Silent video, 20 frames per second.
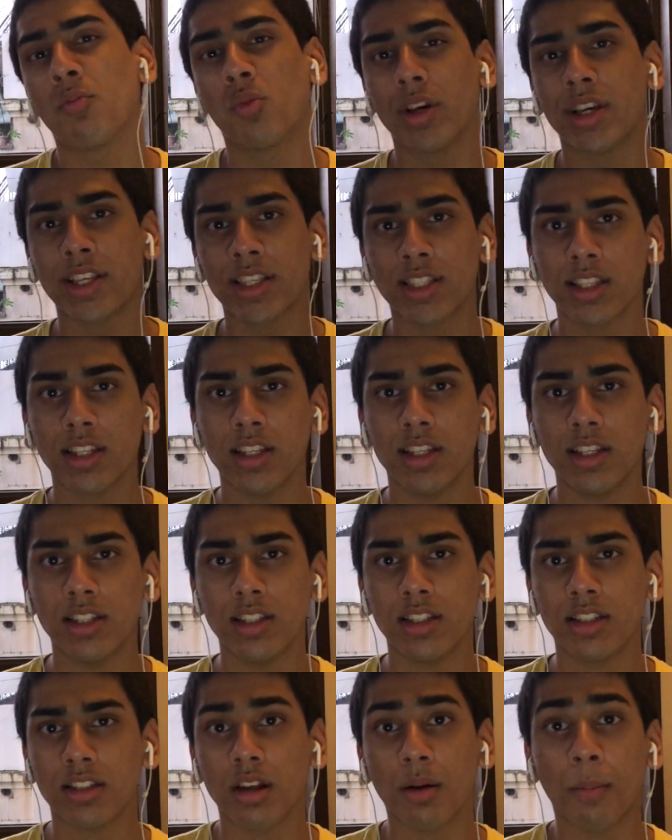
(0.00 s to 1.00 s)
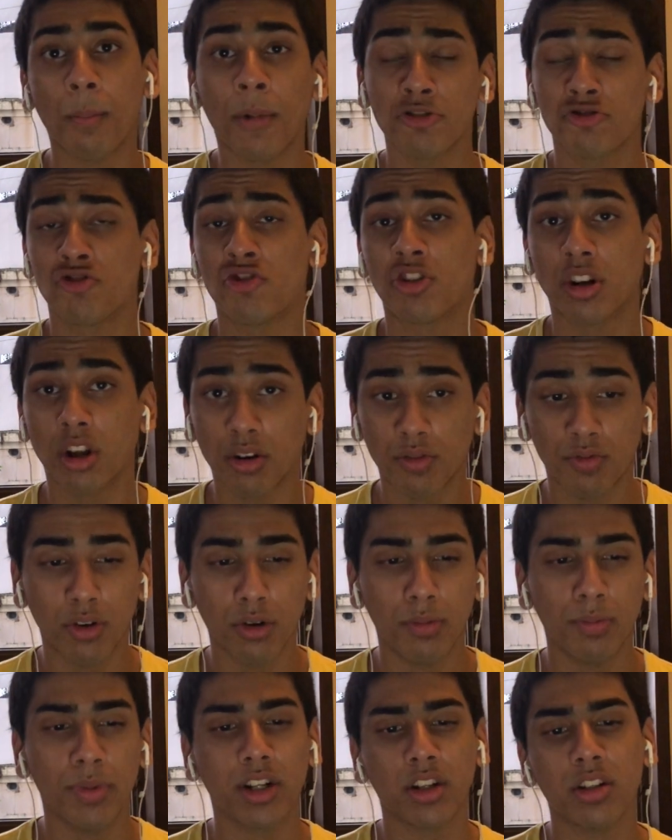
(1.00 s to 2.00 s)
ways is much tougher
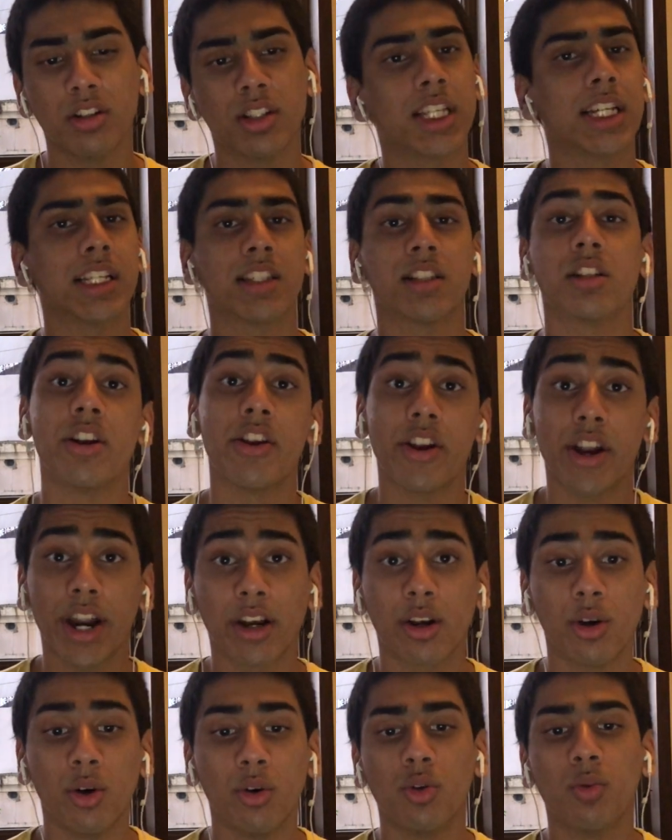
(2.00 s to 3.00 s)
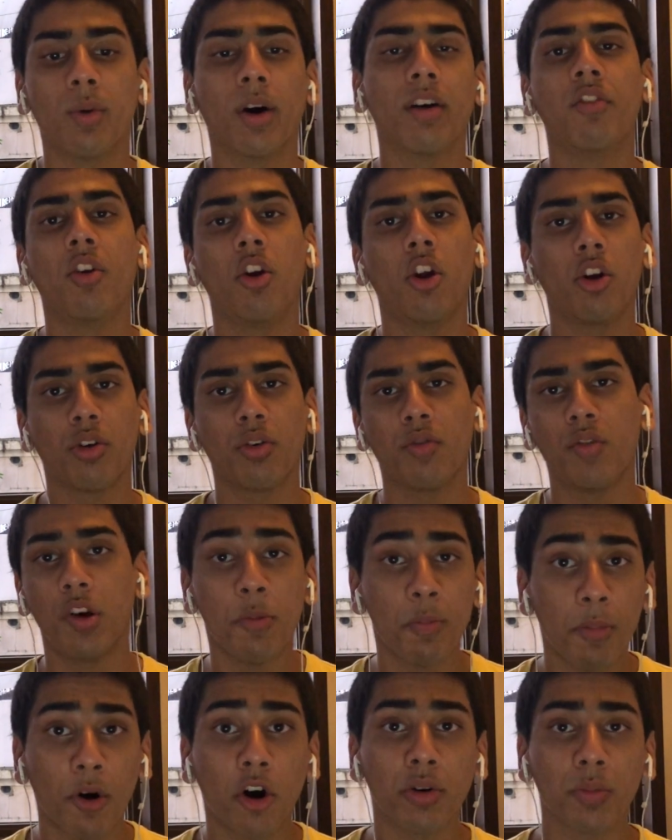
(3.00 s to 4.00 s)
because as a director, you have a lot of
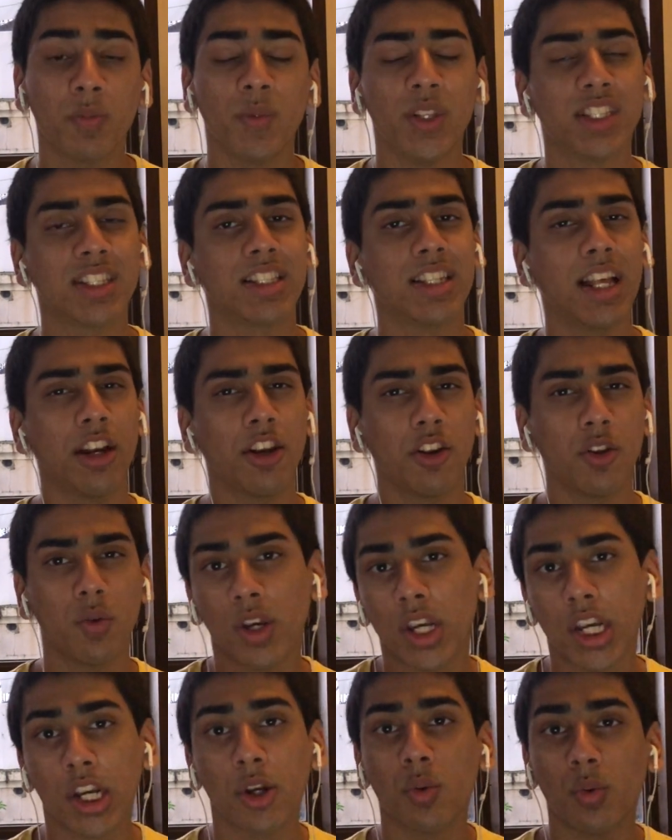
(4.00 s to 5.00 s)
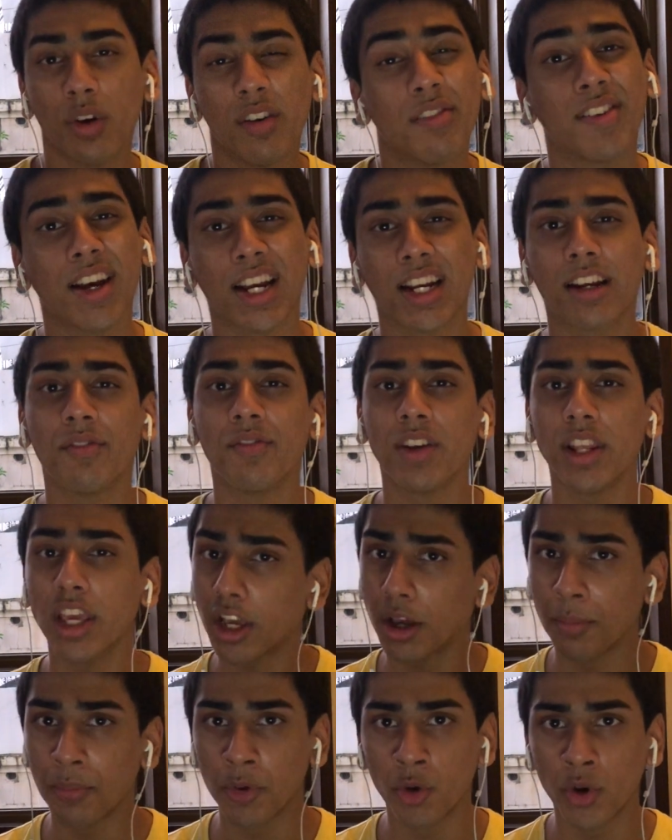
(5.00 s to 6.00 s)
departments that you need to effectively
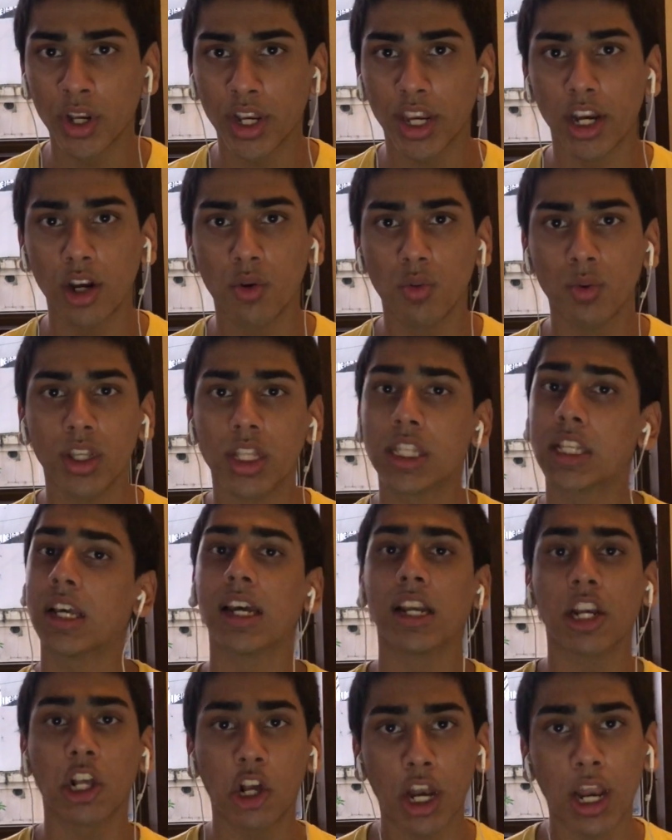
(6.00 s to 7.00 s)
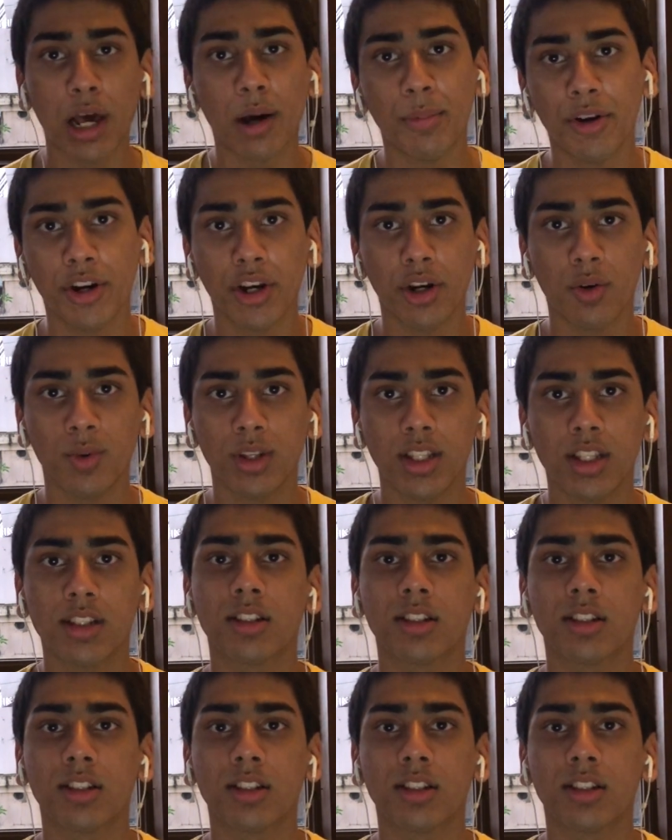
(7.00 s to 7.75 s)
communicate with and collaborate with.